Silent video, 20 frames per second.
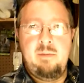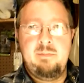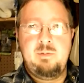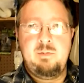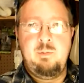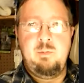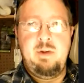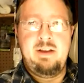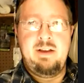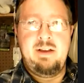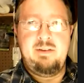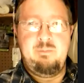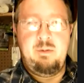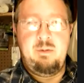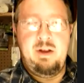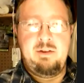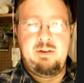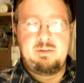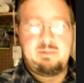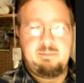we
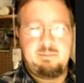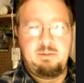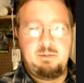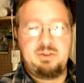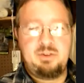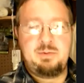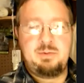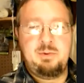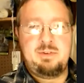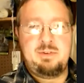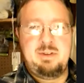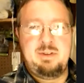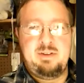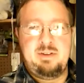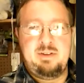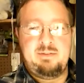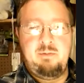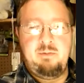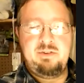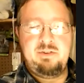most of
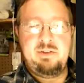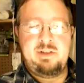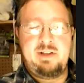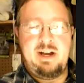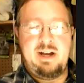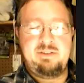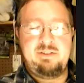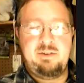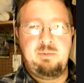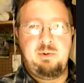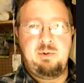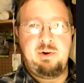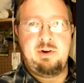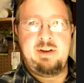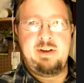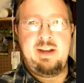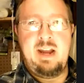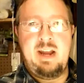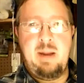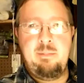the classes were
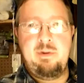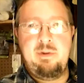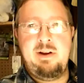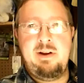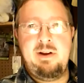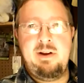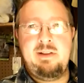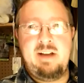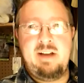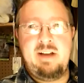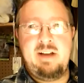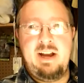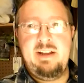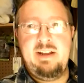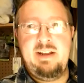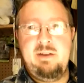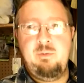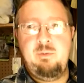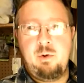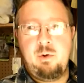camera,
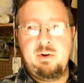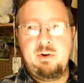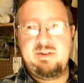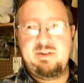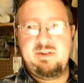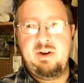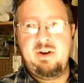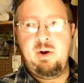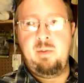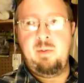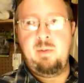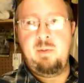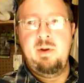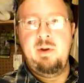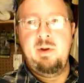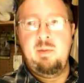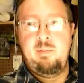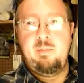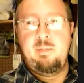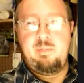lighting, wardrobe,
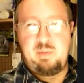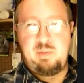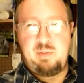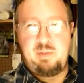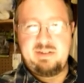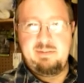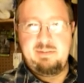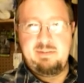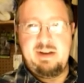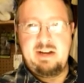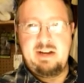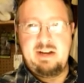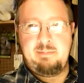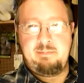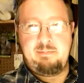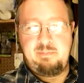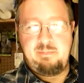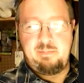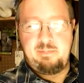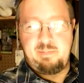production
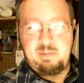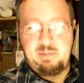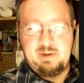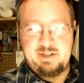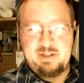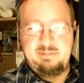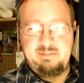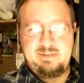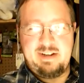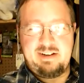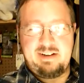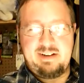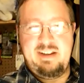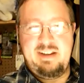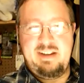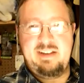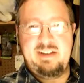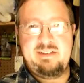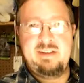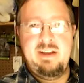management, production
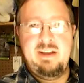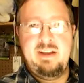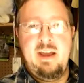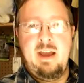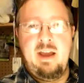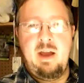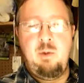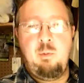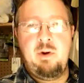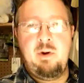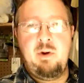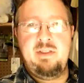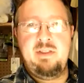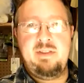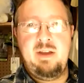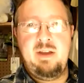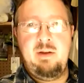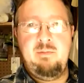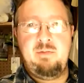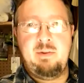techniques, and one of the
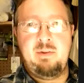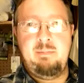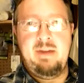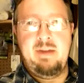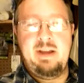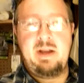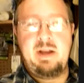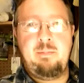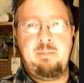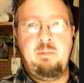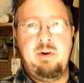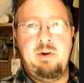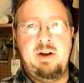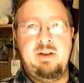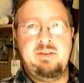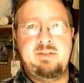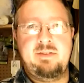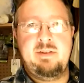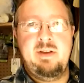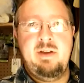things for makeup
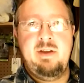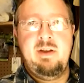was